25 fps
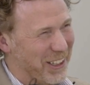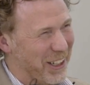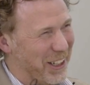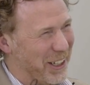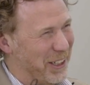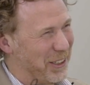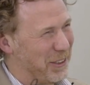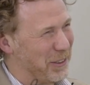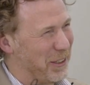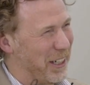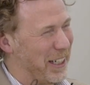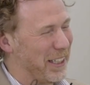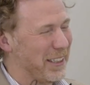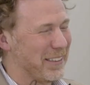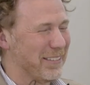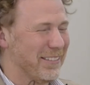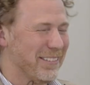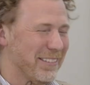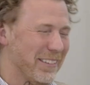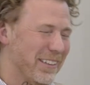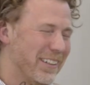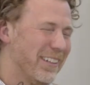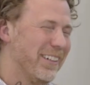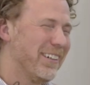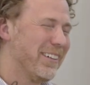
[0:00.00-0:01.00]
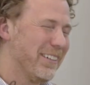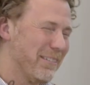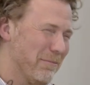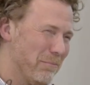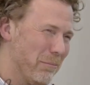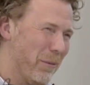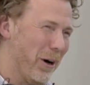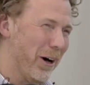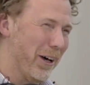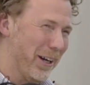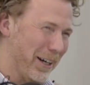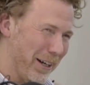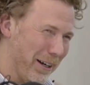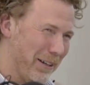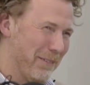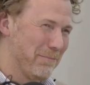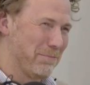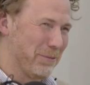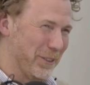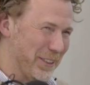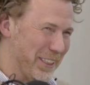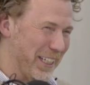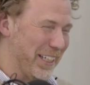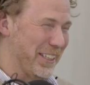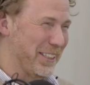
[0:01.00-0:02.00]
Not a great model
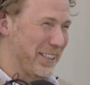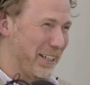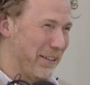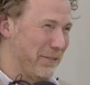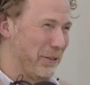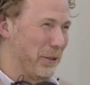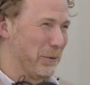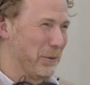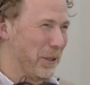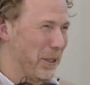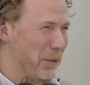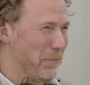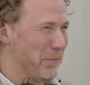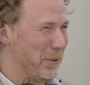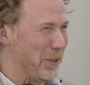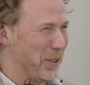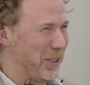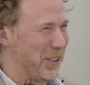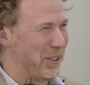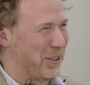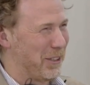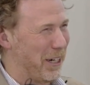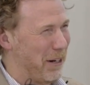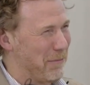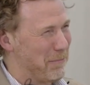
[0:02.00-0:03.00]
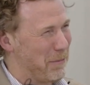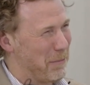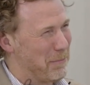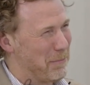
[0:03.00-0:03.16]
potentially if you want to bootstrap a